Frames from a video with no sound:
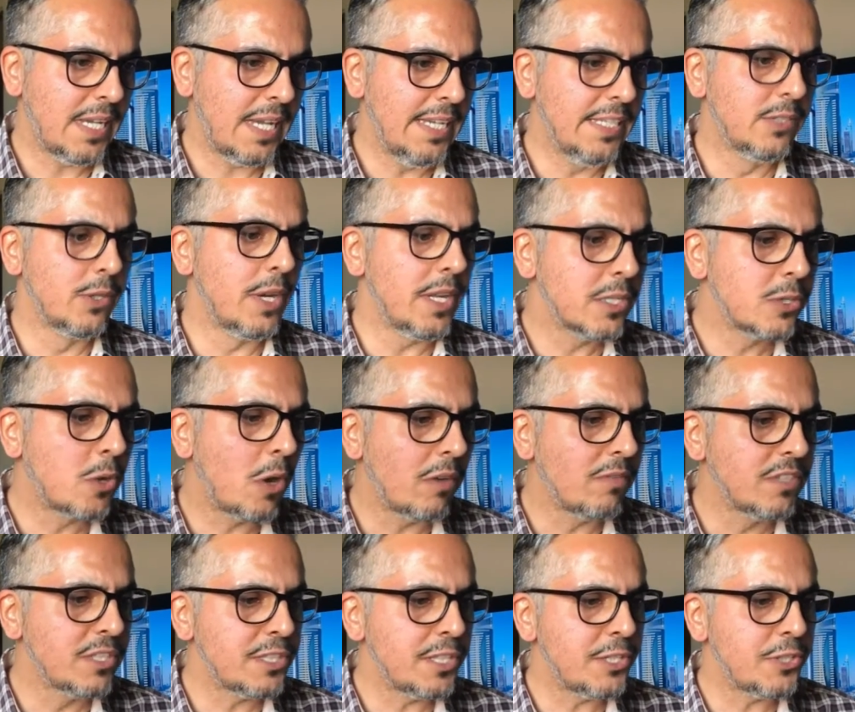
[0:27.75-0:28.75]
In today's
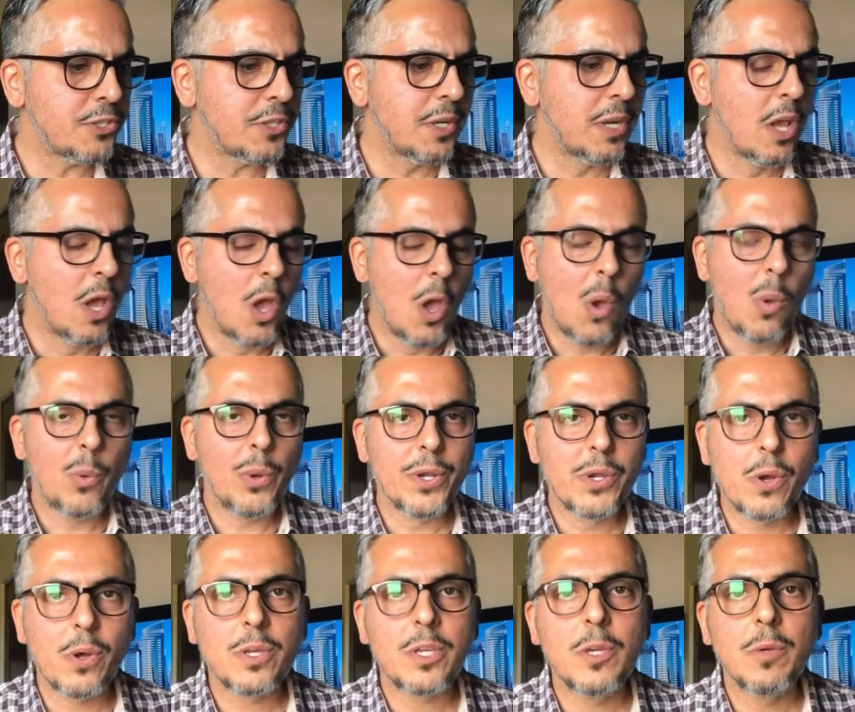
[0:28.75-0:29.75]
conversation,
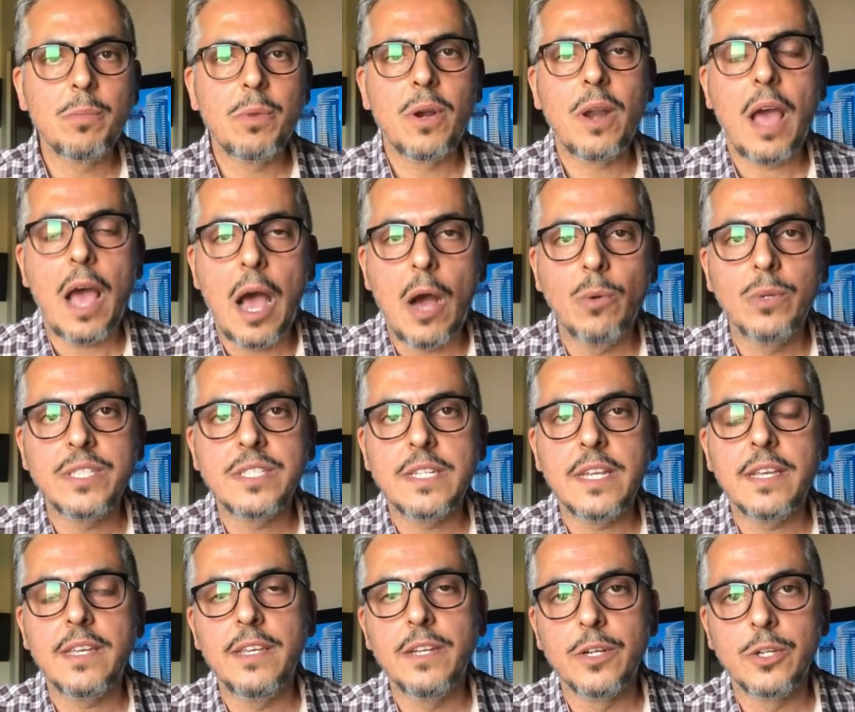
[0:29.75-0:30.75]
we're talking about how it's
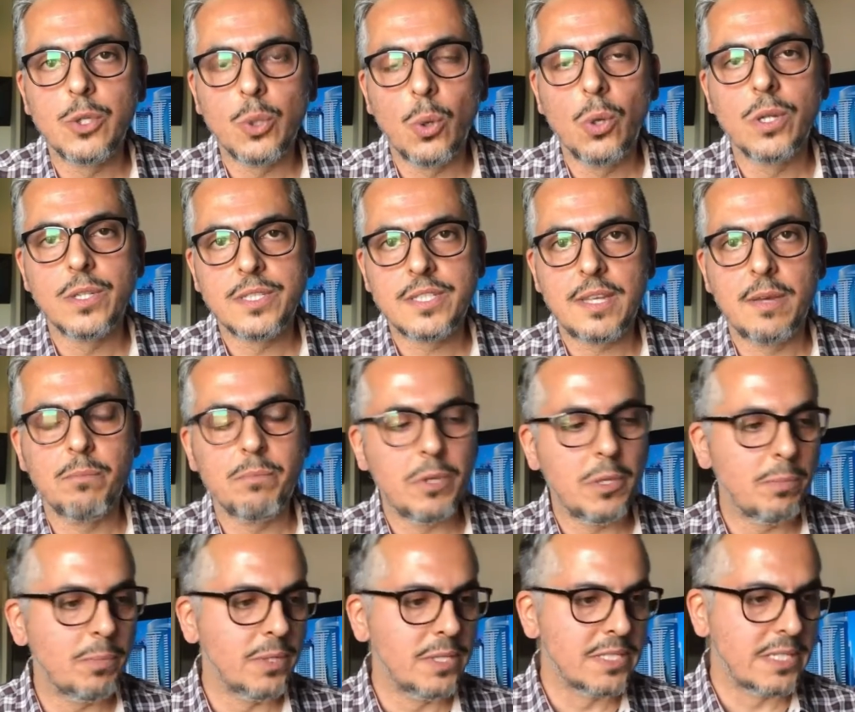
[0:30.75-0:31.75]
taking a toll on some
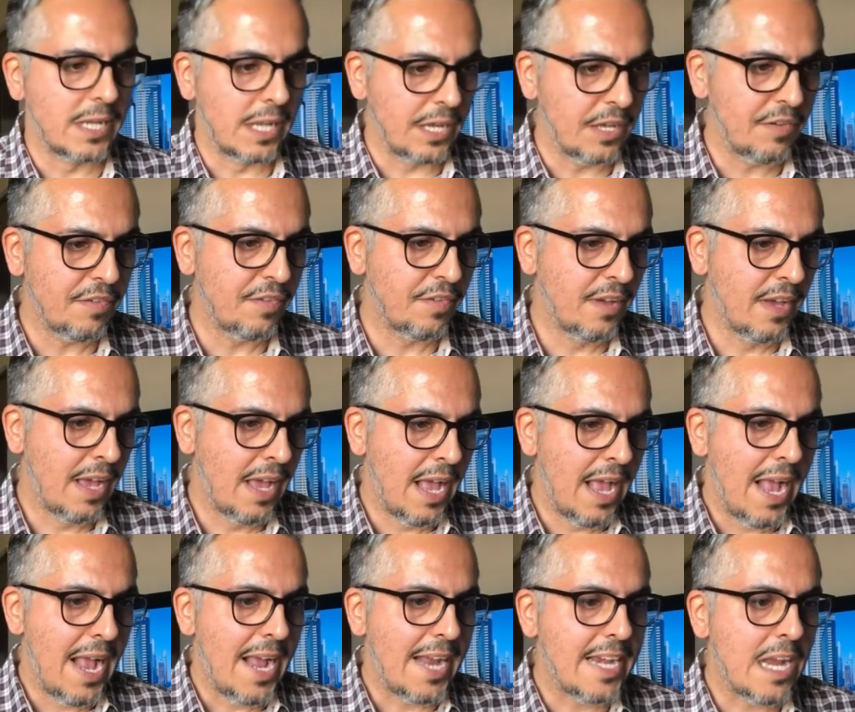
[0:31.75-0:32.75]
people's life
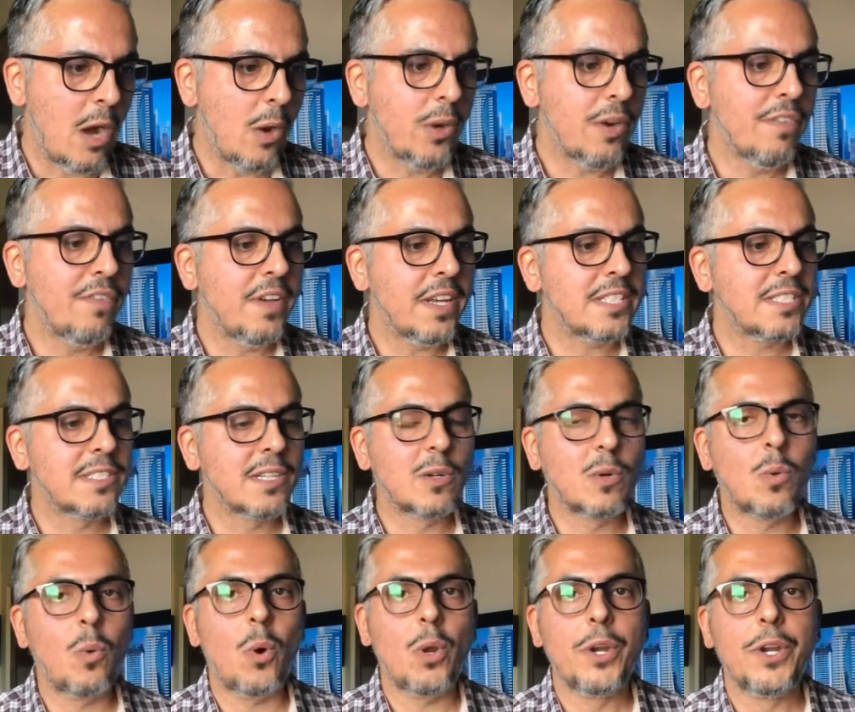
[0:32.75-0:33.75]
and how it affects the
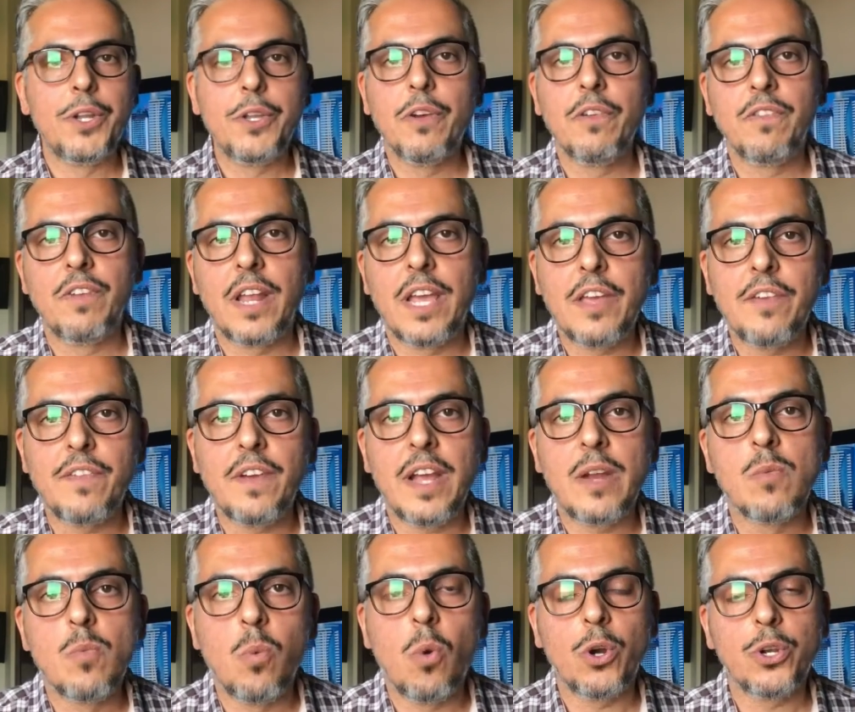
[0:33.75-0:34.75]
quality of life
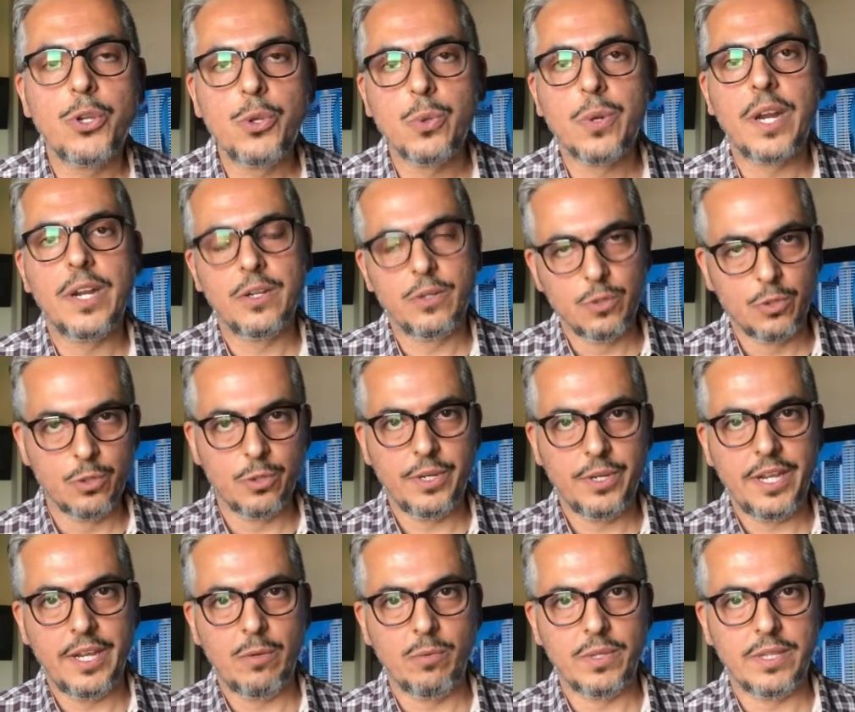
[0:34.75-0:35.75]
and what you can do to
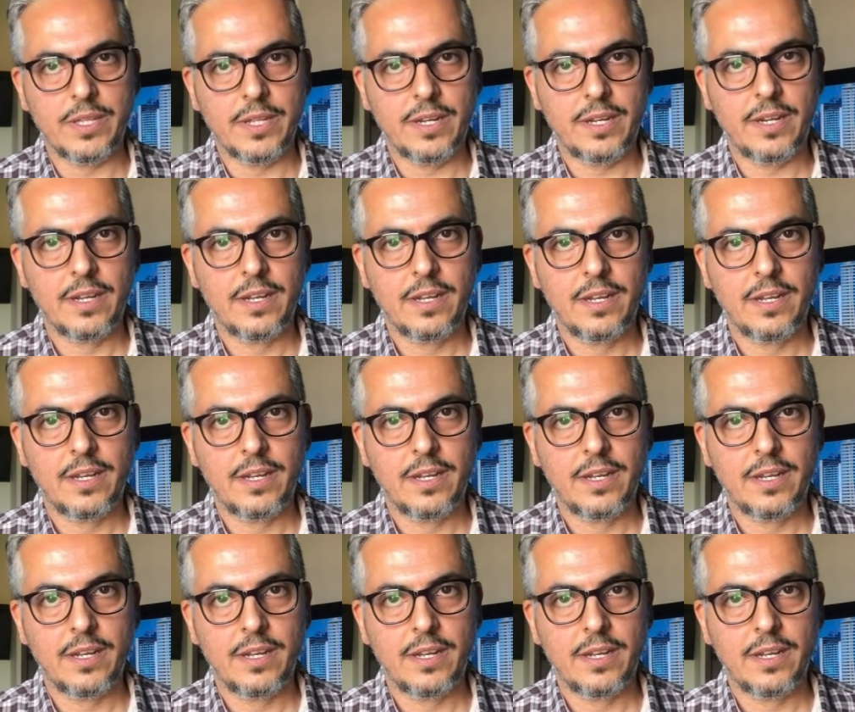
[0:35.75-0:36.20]
deal with it.